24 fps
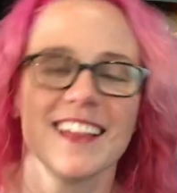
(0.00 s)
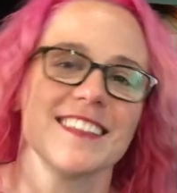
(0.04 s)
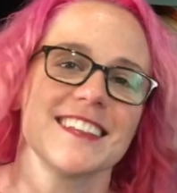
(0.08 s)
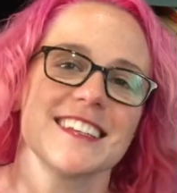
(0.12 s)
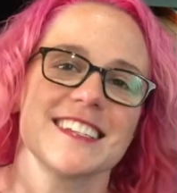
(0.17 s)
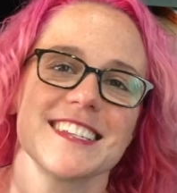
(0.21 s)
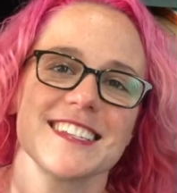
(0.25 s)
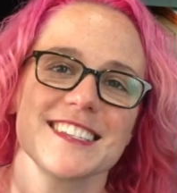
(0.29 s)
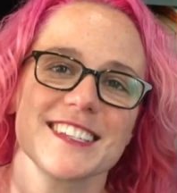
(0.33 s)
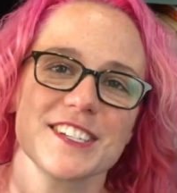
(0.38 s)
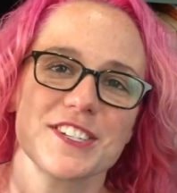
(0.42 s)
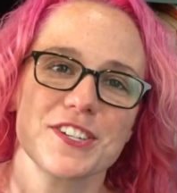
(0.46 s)

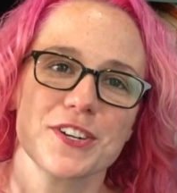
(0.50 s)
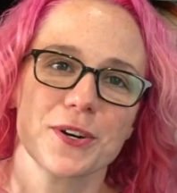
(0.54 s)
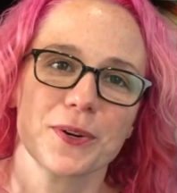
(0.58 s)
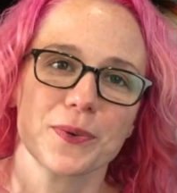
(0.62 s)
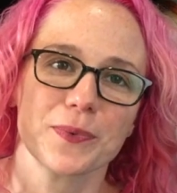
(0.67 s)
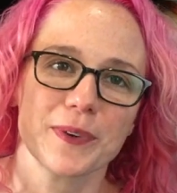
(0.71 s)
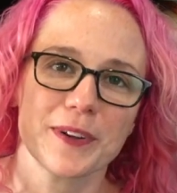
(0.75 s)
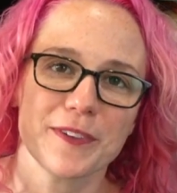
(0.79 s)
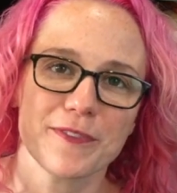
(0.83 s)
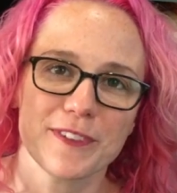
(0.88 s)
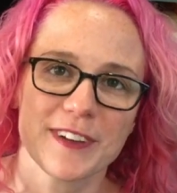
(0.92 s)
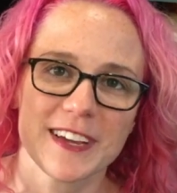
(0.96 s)
This is a
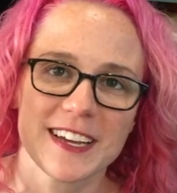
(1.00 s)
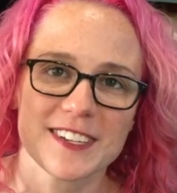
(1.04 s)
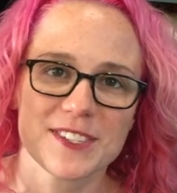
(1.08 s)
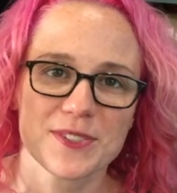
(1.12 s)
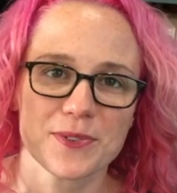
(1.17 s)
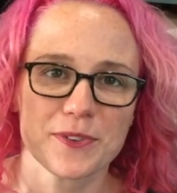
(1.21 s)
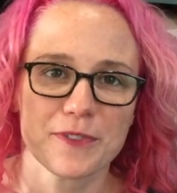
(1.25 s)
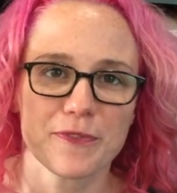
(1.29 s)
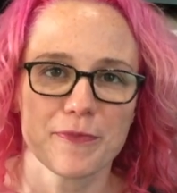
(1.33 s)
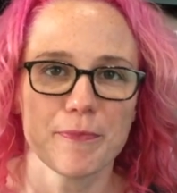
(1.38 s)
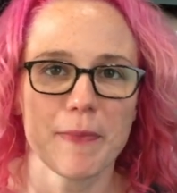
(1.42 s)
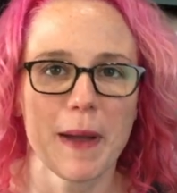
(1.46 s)
terrific
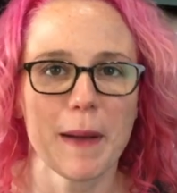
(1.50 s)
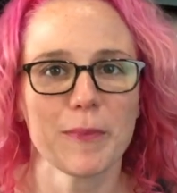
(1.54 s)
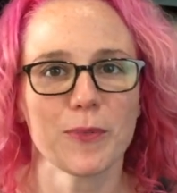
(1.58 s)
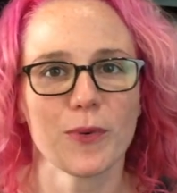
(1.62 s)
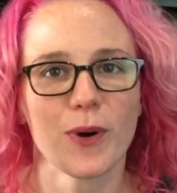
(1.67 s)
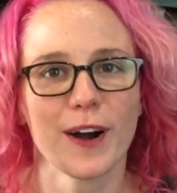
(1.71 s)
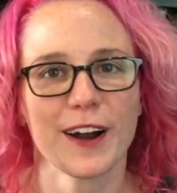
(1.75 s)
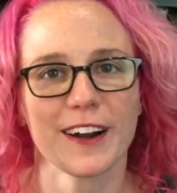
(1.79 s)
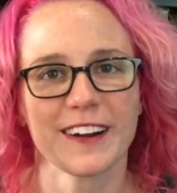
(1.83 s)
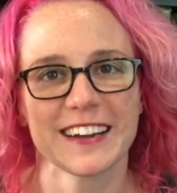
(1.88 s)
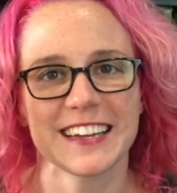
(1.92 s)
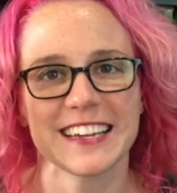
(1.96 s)
sort of
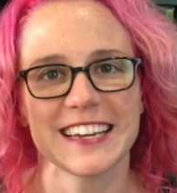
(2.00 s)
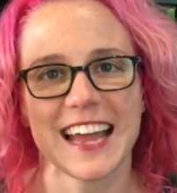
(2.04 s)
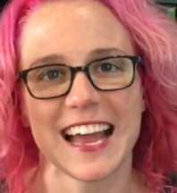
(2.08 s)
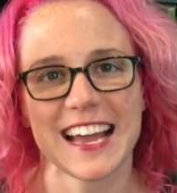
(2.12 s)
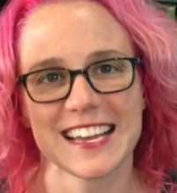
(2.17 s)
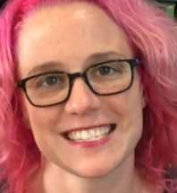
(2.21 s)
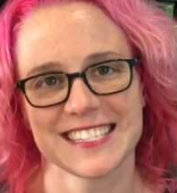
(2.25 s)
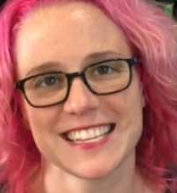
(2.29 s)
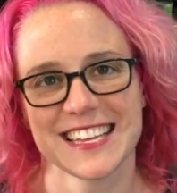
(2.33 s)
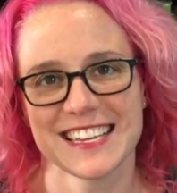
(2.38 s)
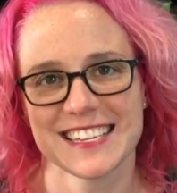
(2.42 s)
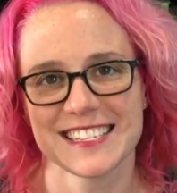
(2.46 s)
memoir in
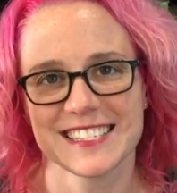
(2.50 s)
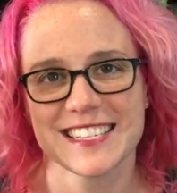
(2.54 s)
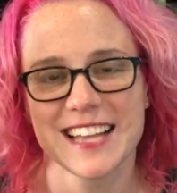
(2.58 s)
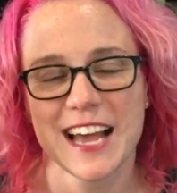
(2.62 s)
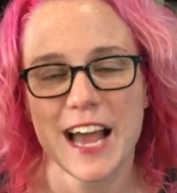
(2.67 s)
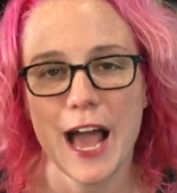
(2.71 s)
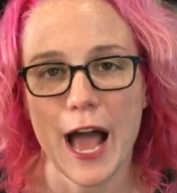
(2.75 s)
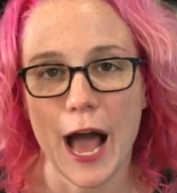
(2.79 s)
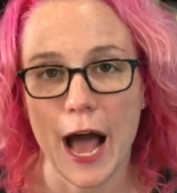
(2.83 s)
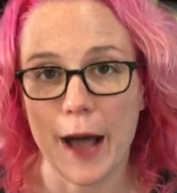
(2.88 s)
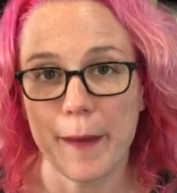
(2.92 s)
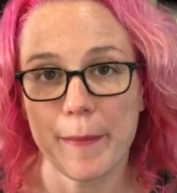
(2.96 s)
essays
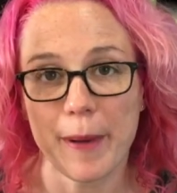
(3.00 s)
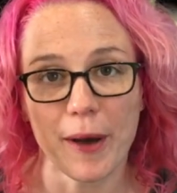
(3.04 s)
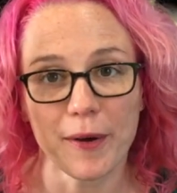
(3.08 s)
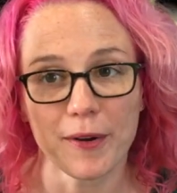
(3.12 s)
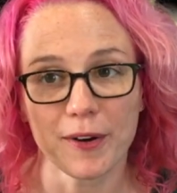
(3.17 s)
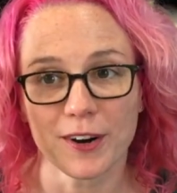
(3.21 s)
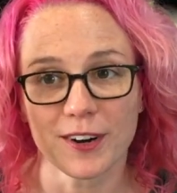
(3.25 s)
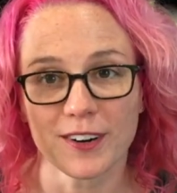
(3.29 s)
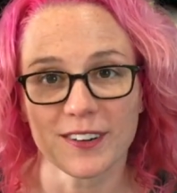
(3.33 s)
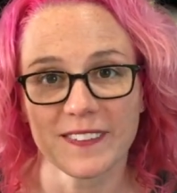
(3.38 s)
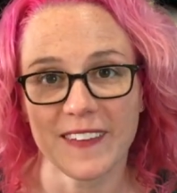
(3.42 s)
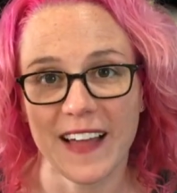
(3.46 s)

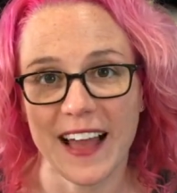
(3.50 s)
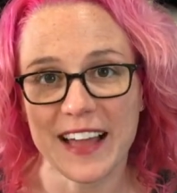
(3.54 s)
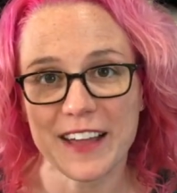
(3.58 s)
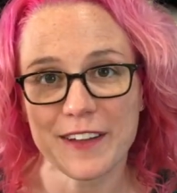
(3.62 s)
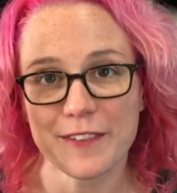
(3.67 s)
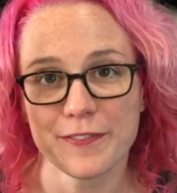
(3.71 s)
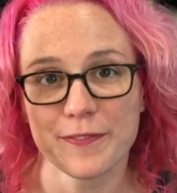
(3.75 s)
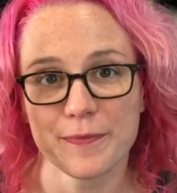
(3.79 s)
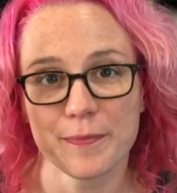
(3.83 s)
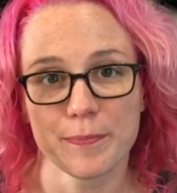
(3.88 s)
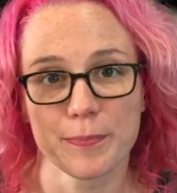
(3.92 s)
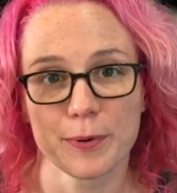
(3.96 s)
about her
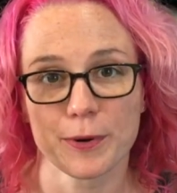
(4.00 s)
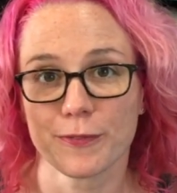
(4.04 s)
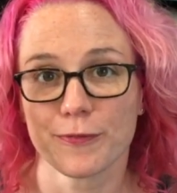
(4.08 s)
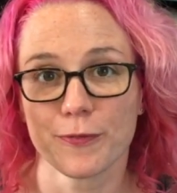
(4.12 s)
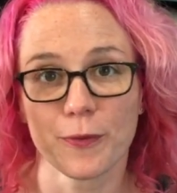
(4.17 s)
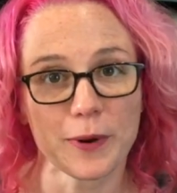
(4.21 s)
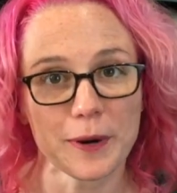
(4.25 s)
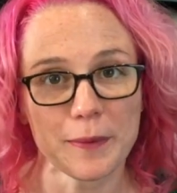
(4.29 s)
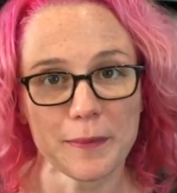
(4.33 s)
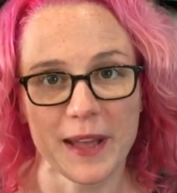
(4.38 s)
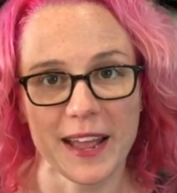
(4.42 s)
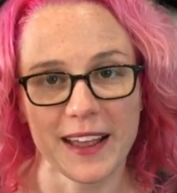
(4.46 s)
life
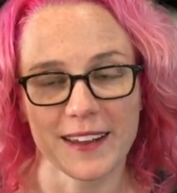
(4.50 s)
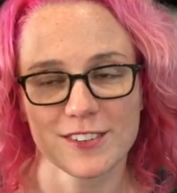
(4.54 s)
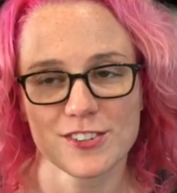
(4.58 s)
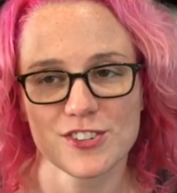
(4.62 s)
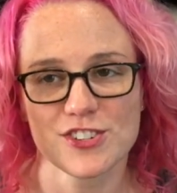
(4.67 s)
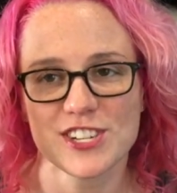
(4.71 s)
performing.